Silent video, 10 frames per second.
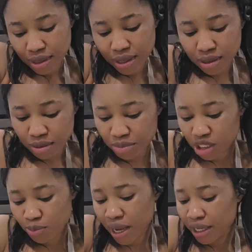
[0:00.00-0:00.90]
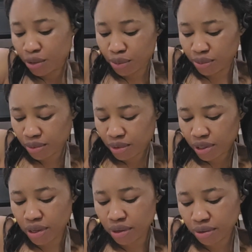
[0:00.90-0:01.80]
in the meat pie dough,
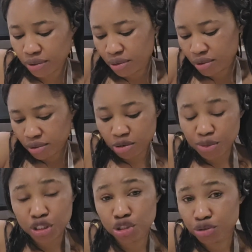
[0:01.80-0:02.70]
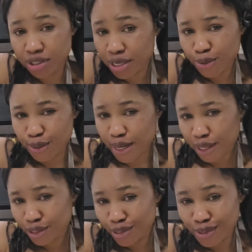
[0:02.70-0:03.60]
okay? Nobody should tell you
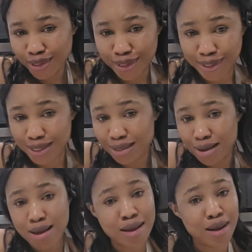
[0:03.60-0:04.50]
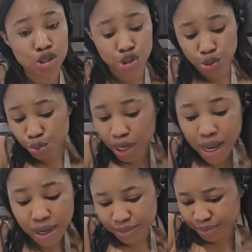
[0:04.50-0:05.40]
that you don't need
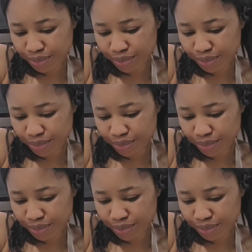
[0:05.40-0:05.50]
sugar.